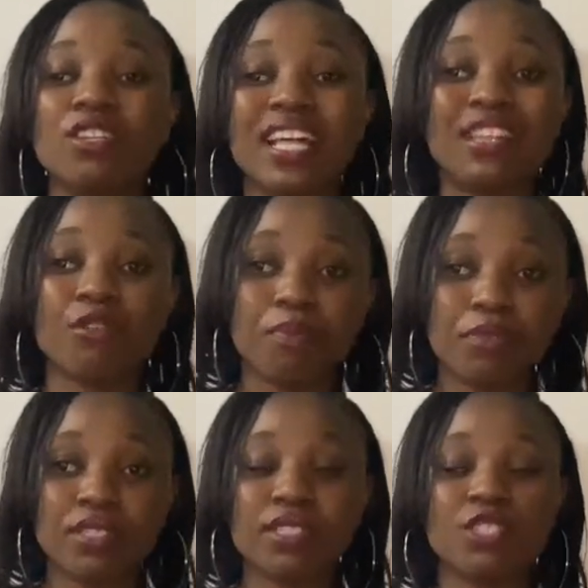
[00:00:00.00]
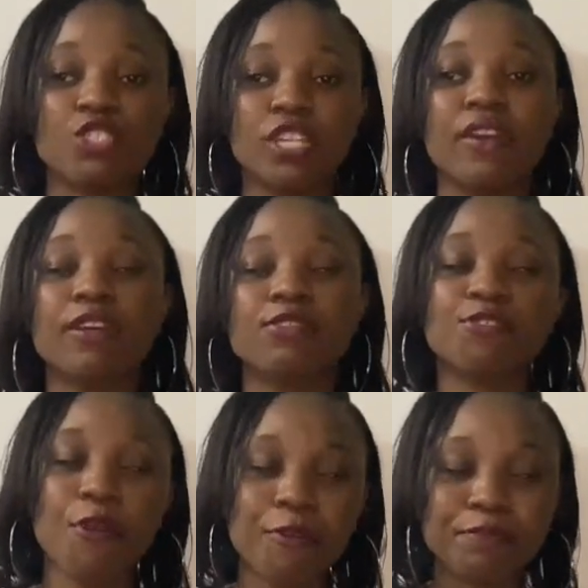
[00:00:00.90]
something else you can also
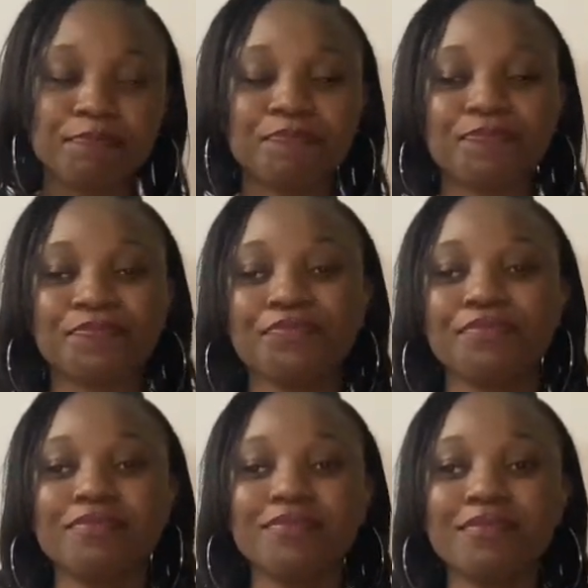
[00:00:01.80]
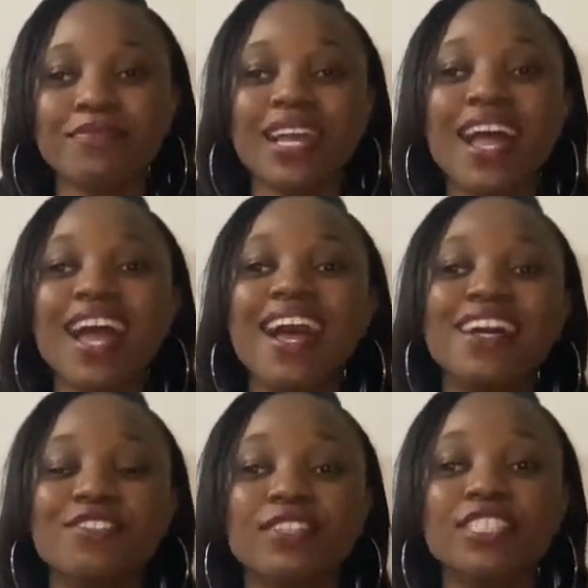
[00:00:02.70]
do, you know, if you really want to, say you want to